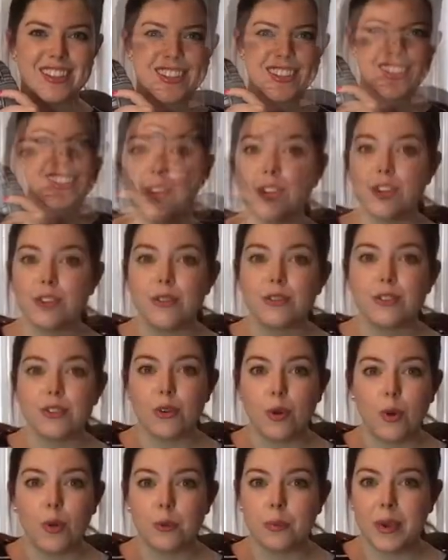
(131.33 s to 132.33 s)
You can use an
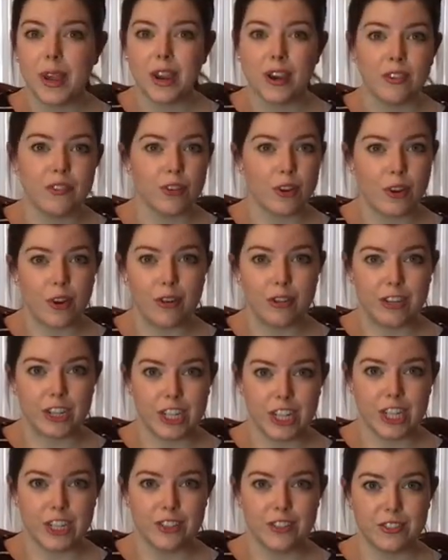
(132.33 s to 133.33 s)
old pair of your own
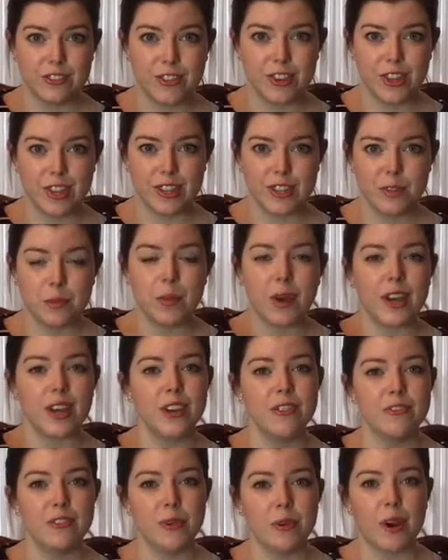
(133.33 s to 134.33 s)
jeans for this, but
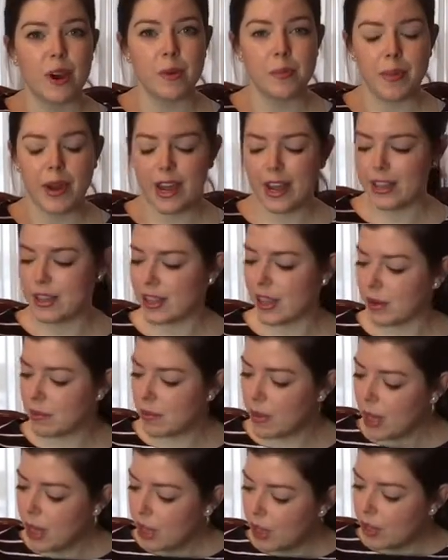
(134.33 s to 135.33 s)
if you are buying
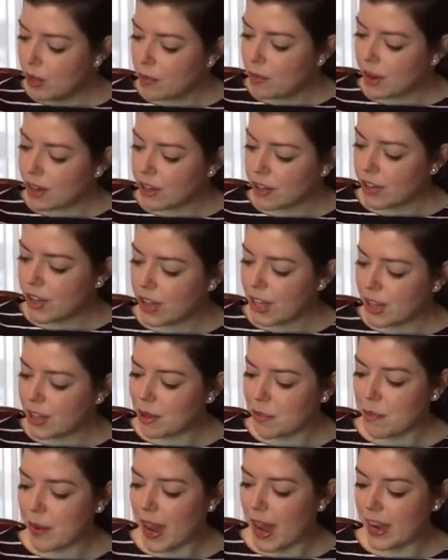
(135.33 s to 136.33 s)
them, you want to look at
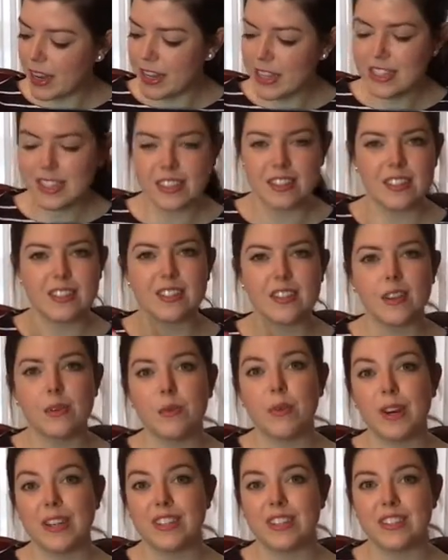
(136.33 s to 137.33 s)
the pockets and see
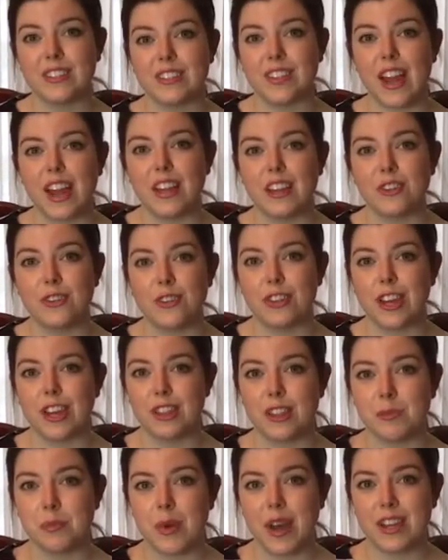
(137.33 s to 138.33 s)
what design you
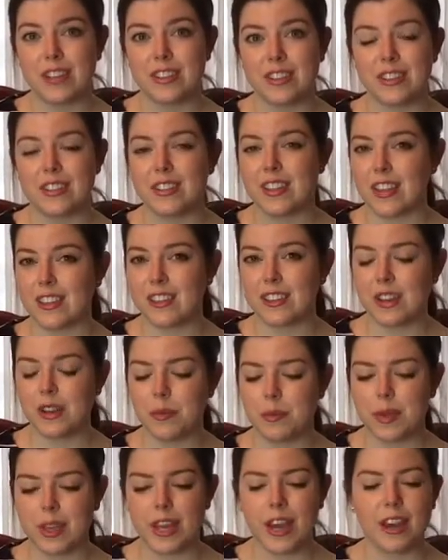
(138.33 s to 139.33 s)
like the best, because that's going
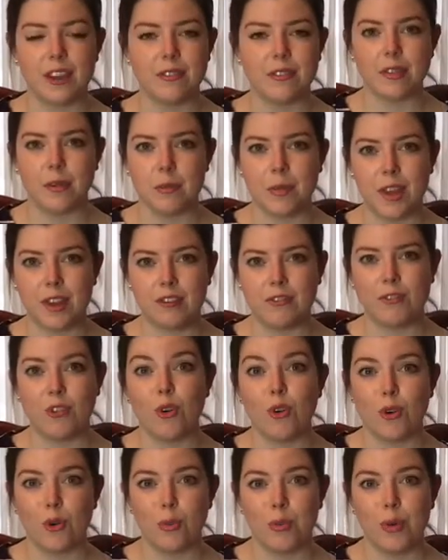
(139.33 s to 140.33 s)
to be kind of the main
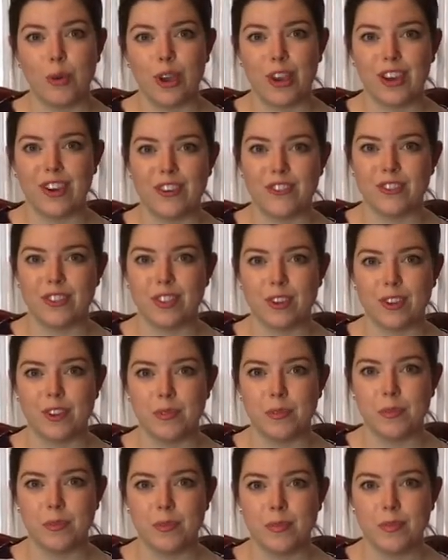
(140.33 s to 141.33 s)
focal point of
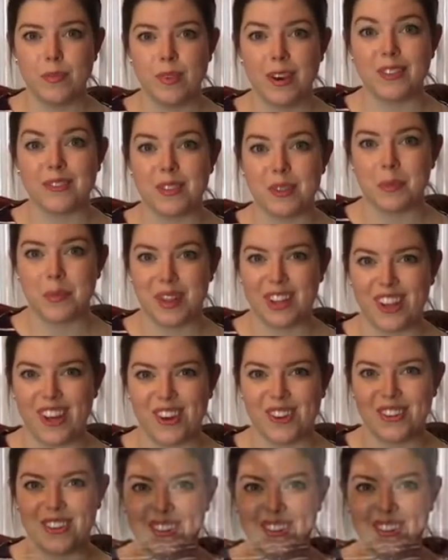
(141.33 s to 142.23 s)
the pillow.